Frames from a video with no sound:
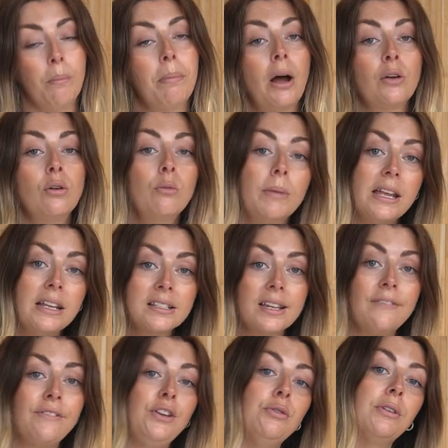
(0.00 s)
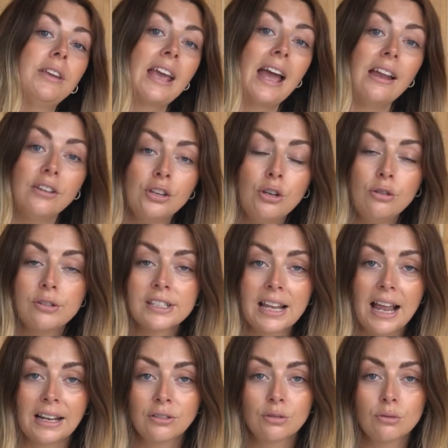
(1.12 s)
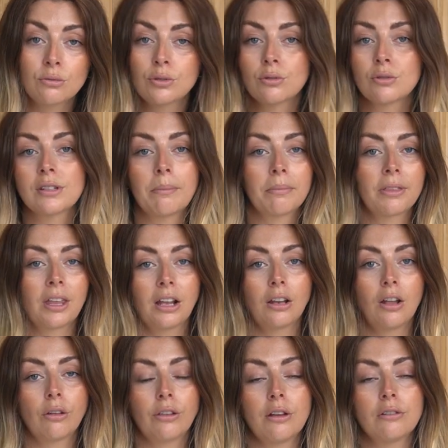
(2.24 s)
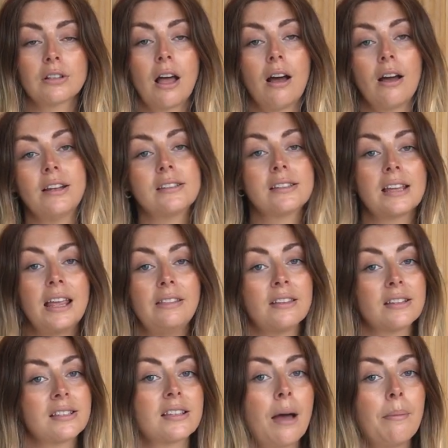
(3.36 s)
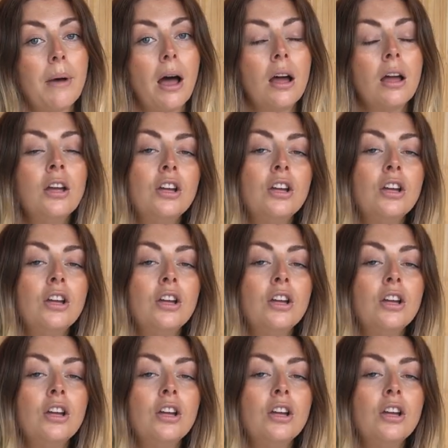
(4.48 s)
By all means, if you get new sandals or something along those lines in the summer,